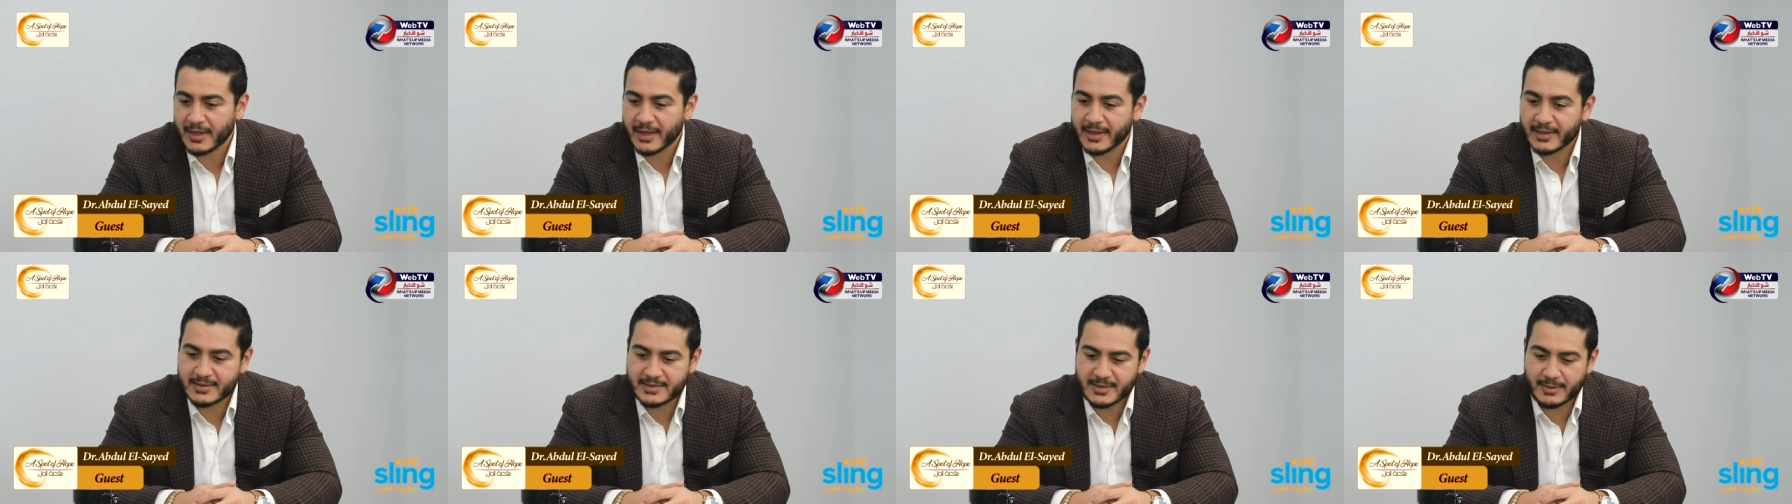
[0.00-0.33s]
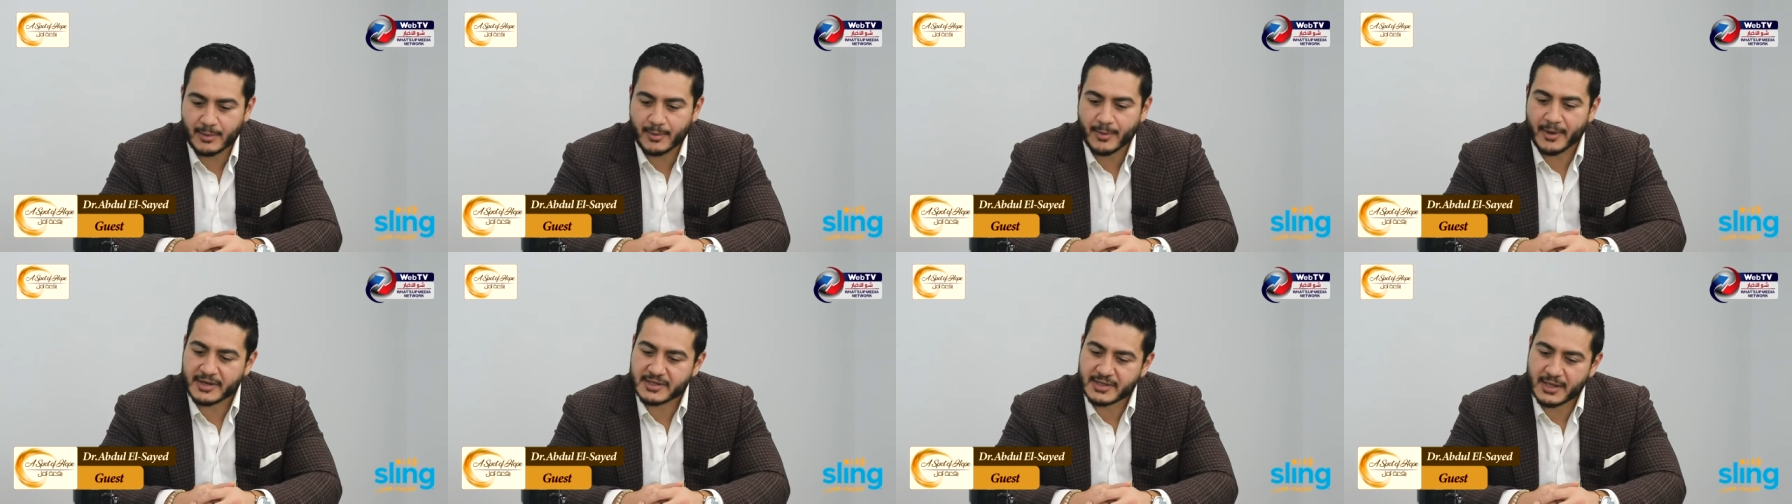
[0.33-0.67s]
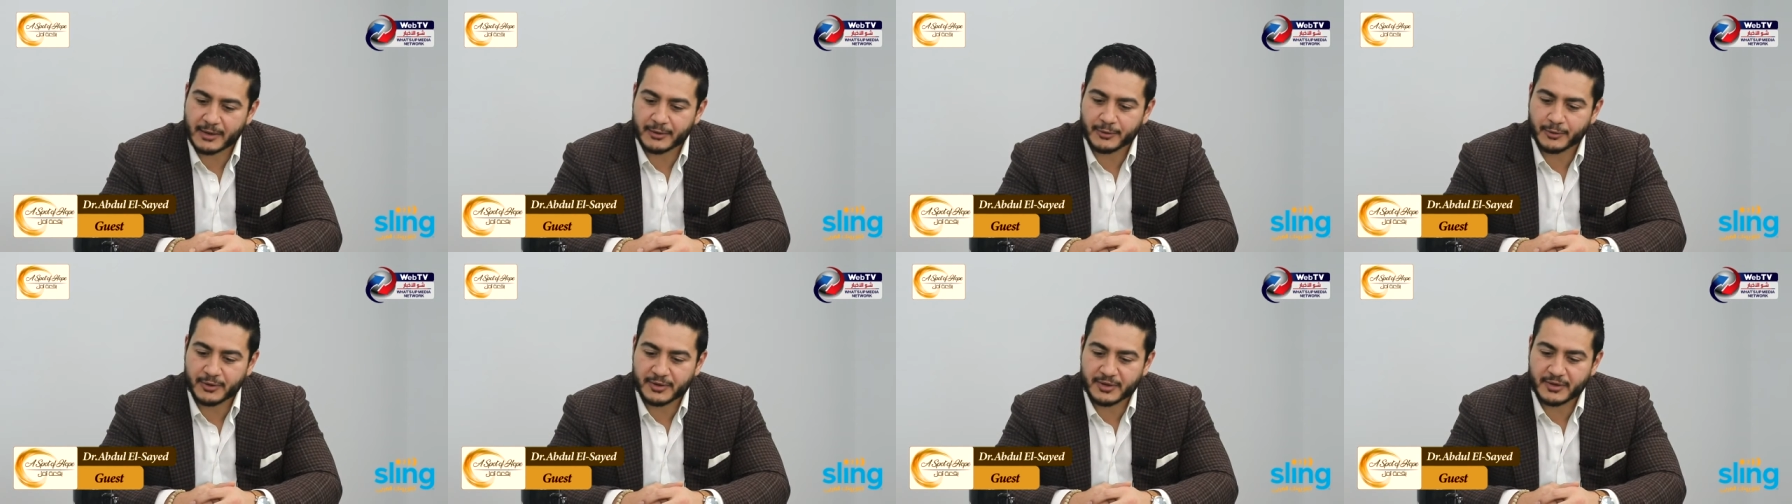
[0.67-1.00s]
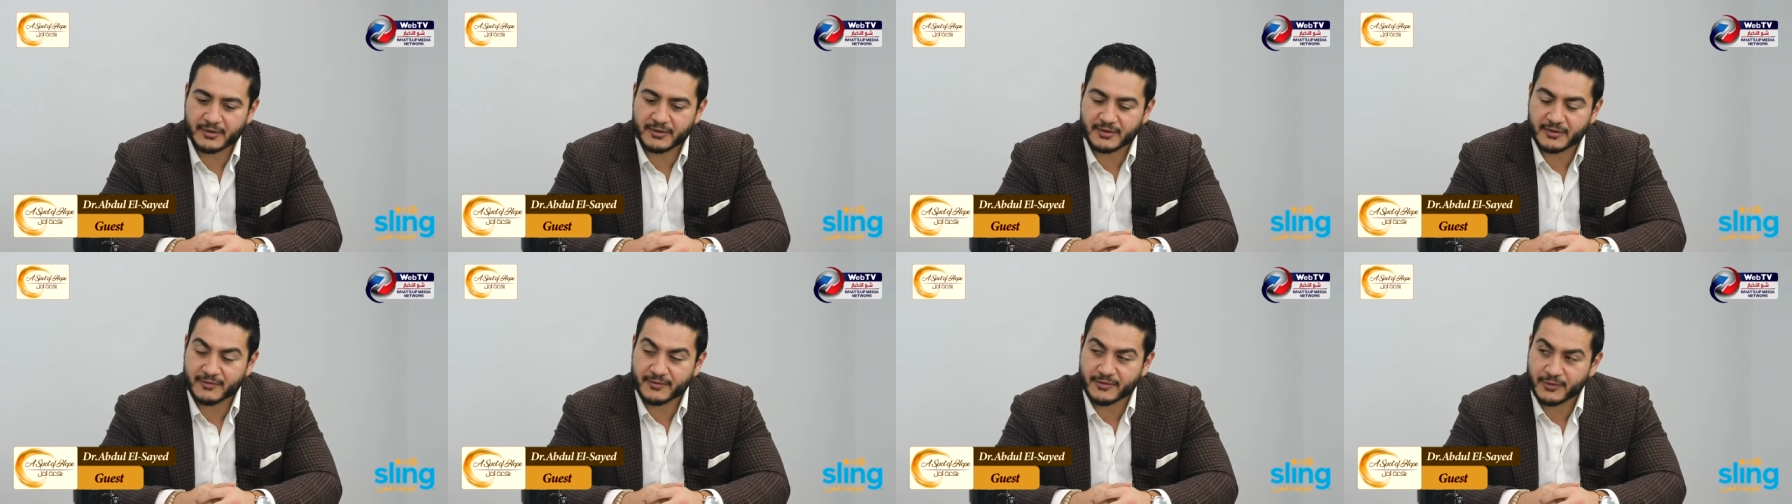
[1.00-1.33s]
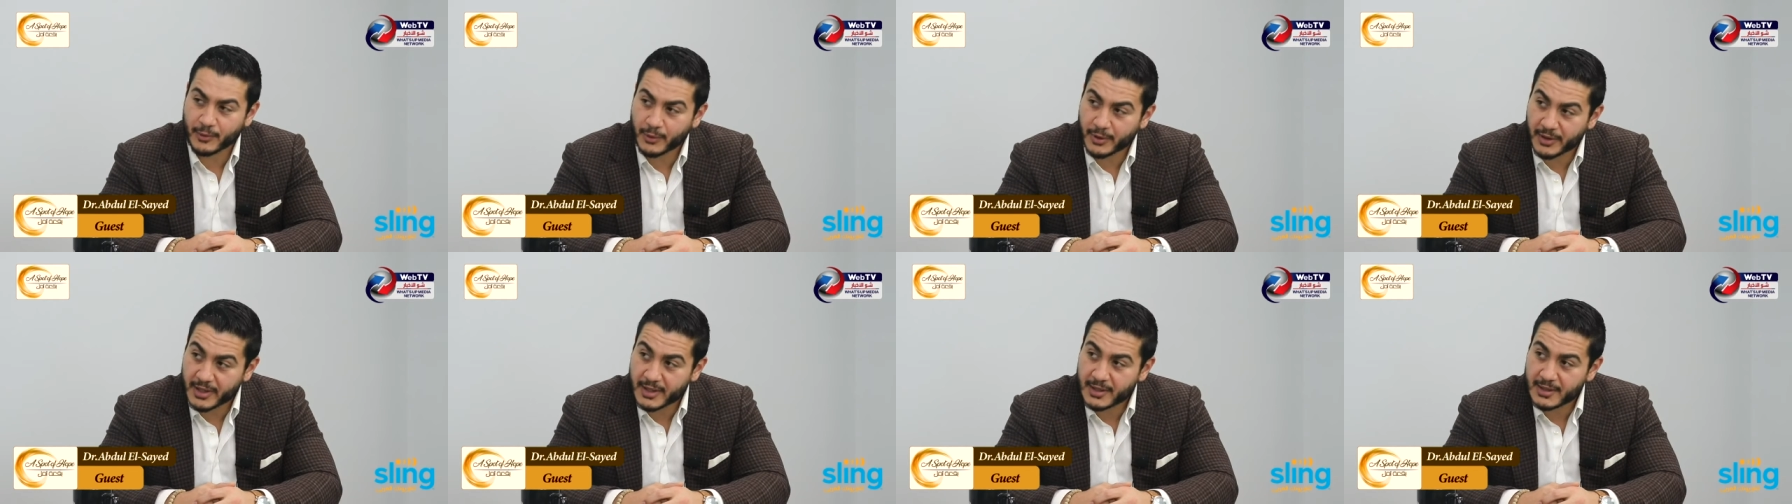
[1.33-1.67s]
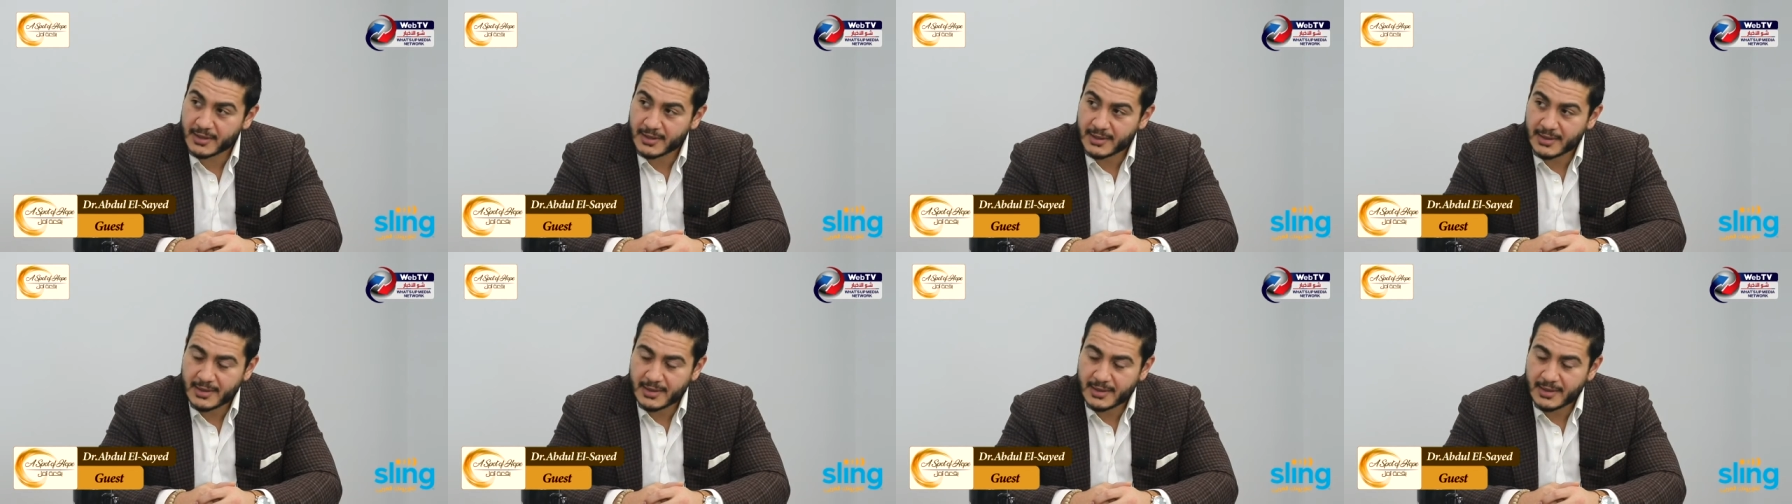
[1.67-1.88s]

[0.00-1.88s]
and some of my childhood years in Florida.